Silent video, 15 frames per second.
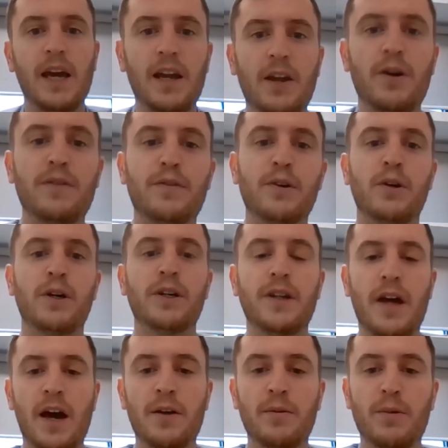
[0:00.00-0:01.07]
Hello
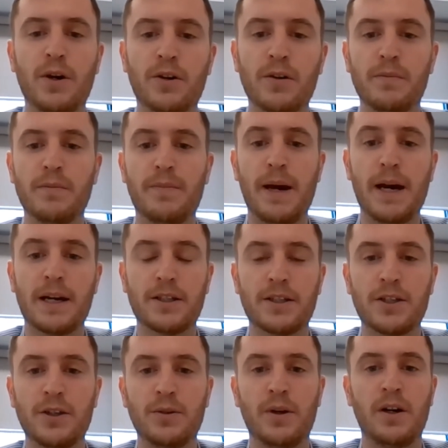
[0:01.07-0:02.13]
everyone and welcome back
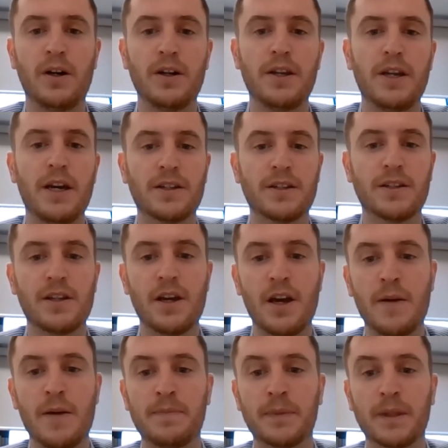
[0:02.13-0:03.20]
to our next
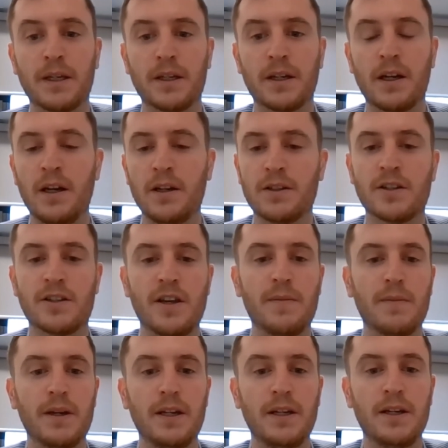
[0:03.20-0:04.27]
um, class
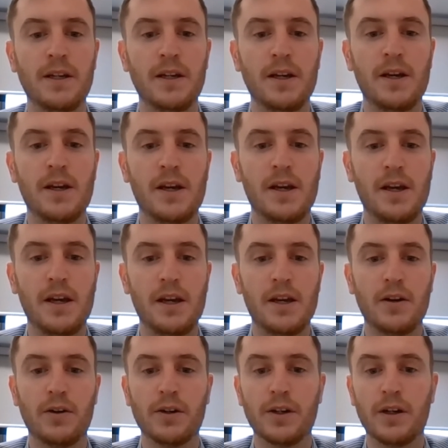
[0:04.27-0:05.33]
assembly
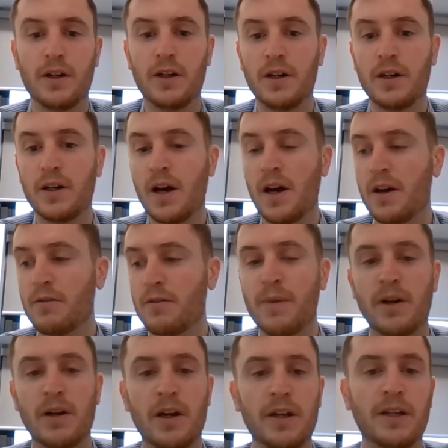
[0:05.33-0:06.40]
here on our uh,
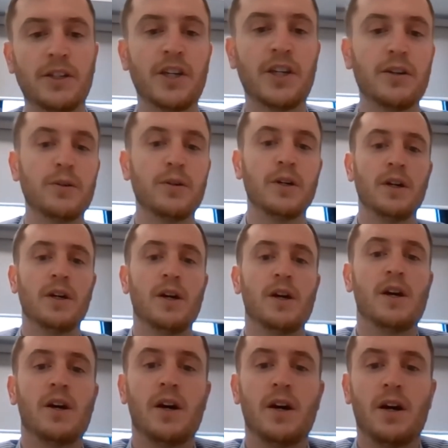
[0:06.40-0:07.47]
remote learning channel.
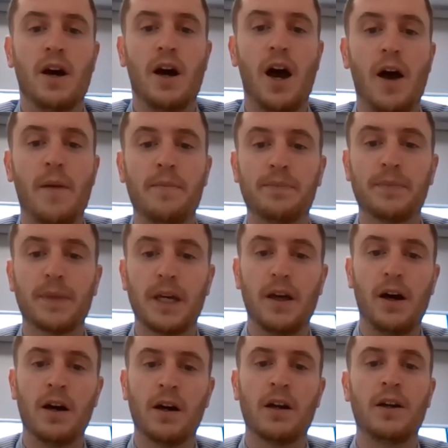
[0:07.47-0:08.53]
Um,
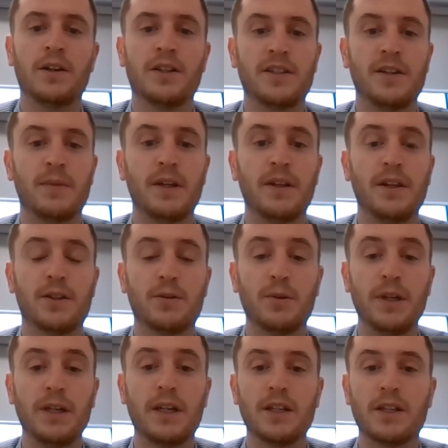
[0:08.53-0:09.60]
our class assembly this
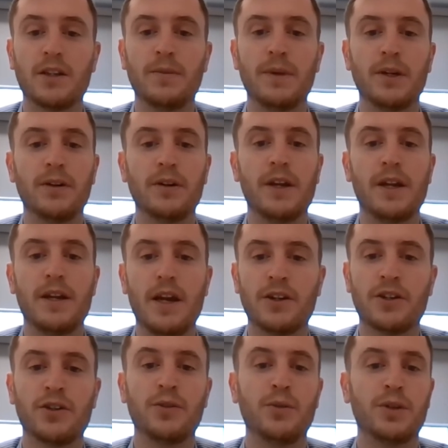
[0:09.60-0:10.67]
week is going to be on
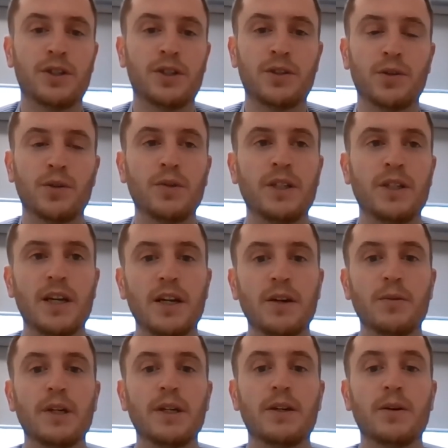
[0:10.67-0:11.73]
National
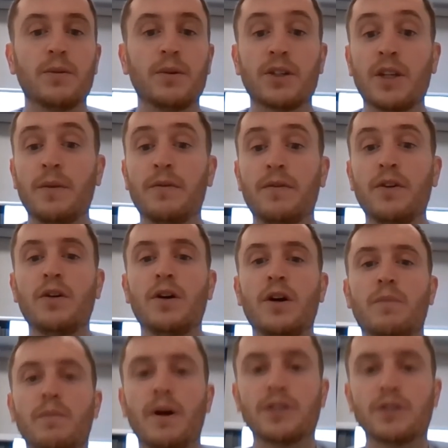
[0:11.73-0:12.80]
Storytelling Week, which some of you
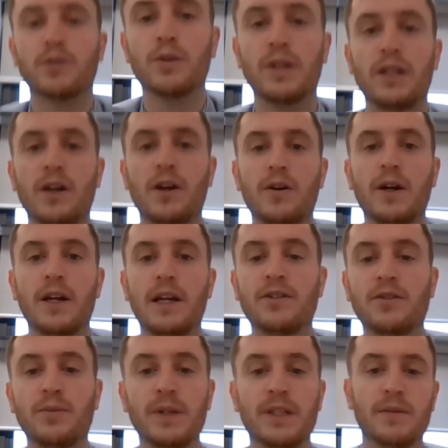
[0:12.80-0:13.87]
might already know a
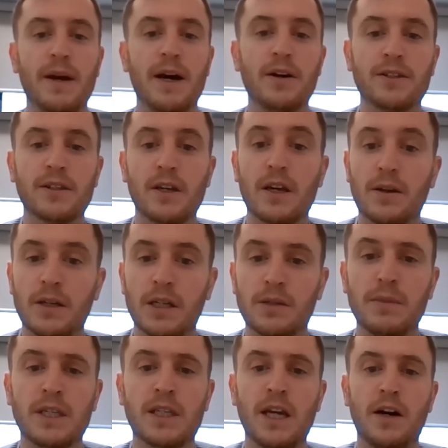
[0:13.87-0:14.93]
little bit about because
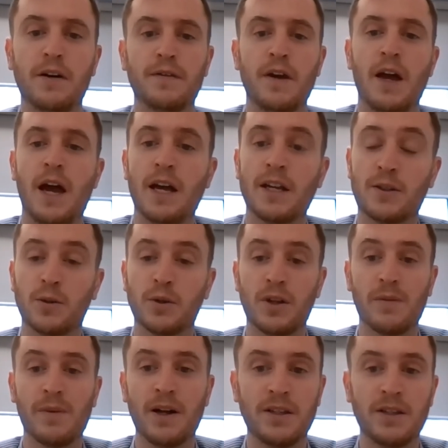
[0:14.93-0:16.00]
Miss South has
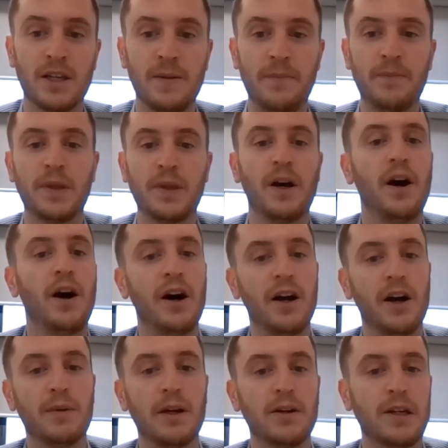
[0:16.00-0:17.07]
talked about it.
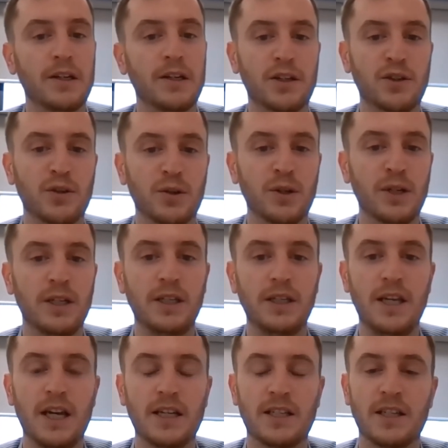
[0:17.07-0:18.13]
I uploaded a story
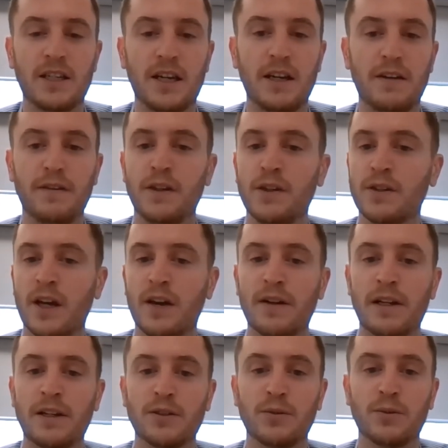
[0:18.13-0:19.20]
yesterday for you to have a
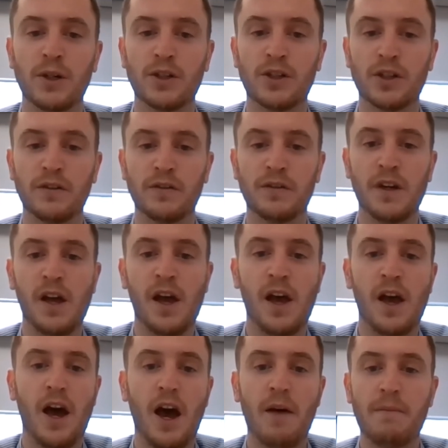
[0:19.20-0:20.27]
little watch of
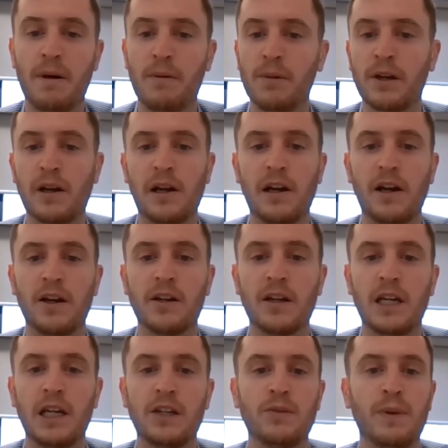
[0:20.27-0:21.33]
um, and we're going to learn
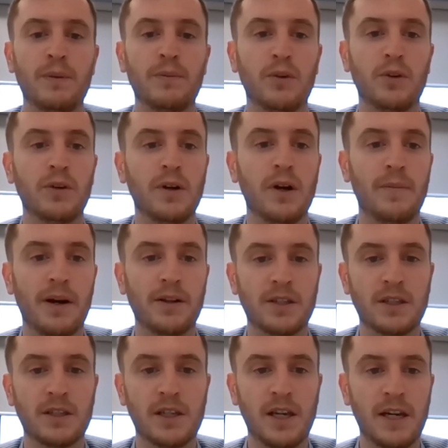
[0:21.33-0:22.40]
a little bit more about
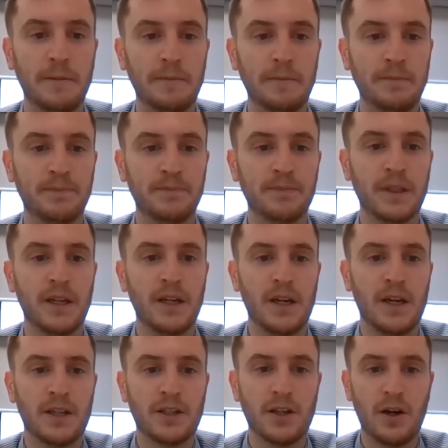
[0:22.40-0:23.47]
it today.
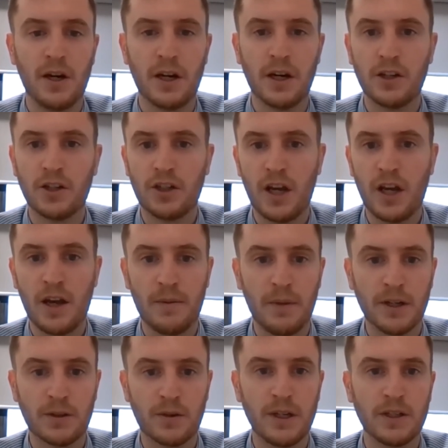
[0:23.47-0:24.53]
So I'm going to share
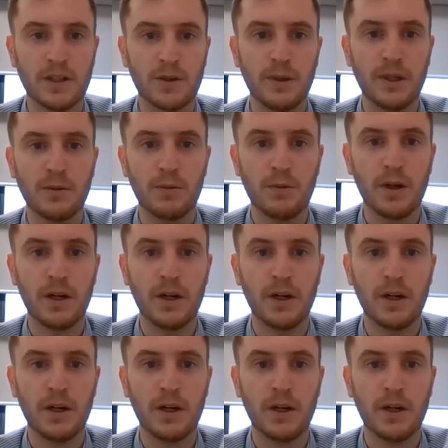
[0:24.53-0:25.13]
my screen so we can